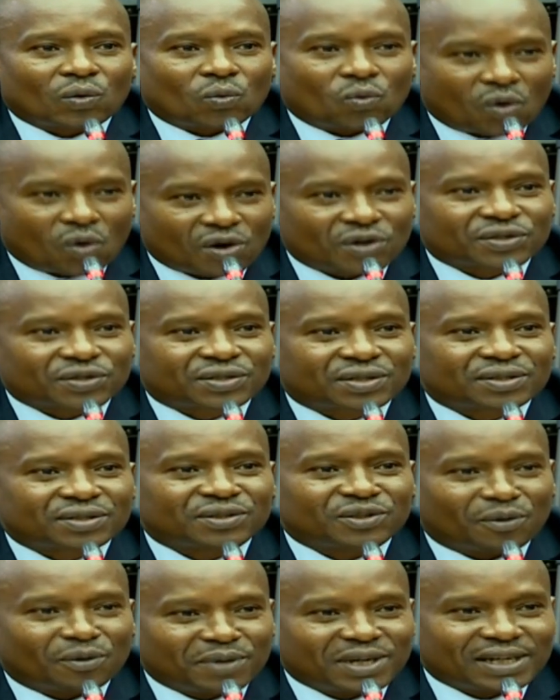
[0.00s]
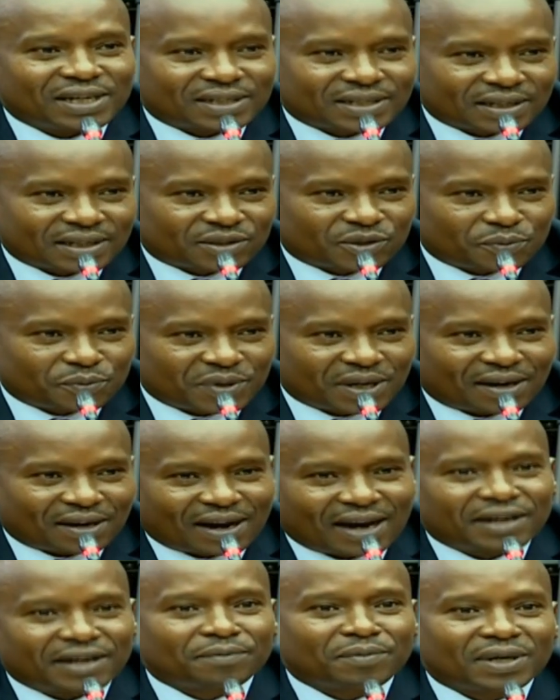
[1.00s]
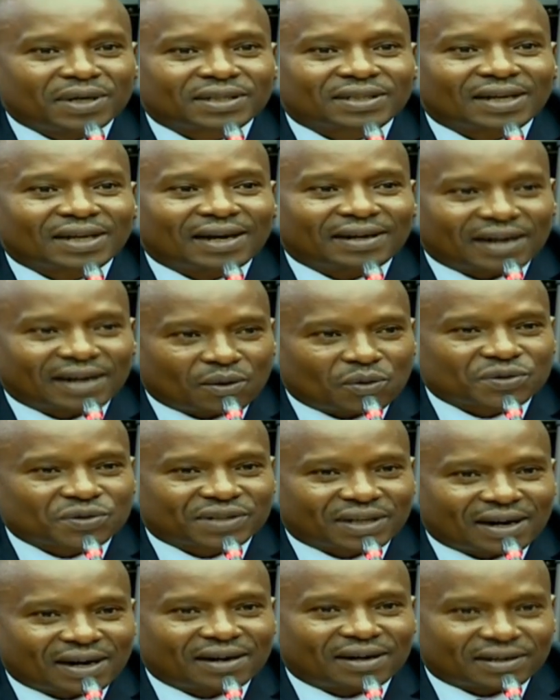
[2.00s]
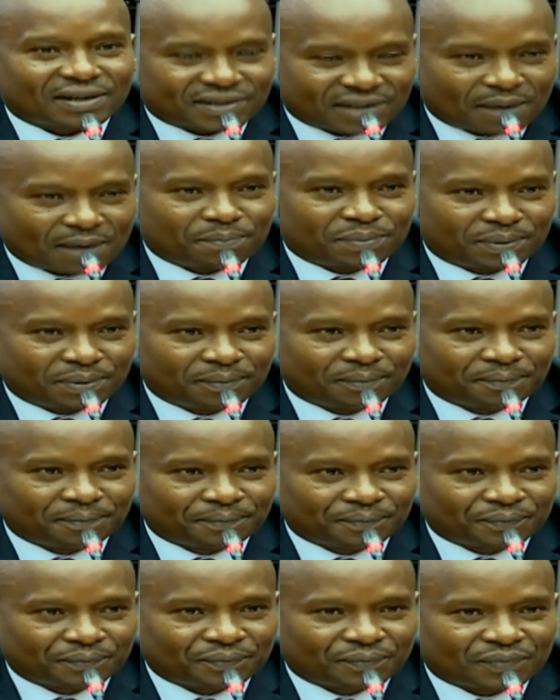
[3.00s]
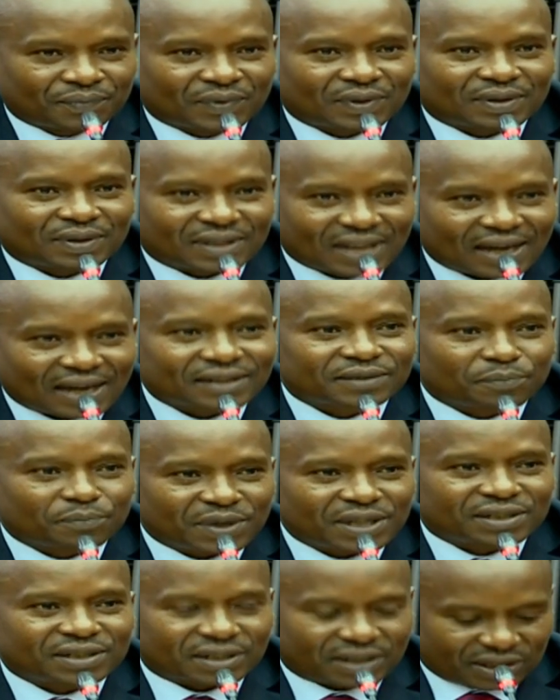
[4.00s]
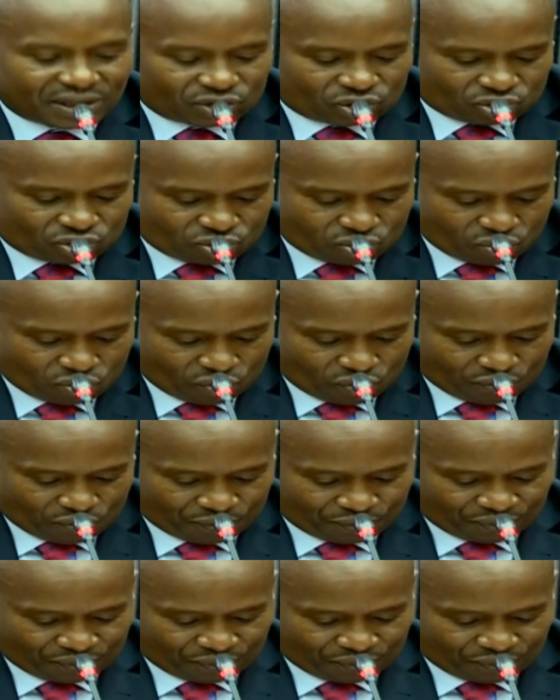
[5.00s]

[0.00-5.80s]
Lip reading: was nominated to be a running mate, and I was the runners-up. That bit is true.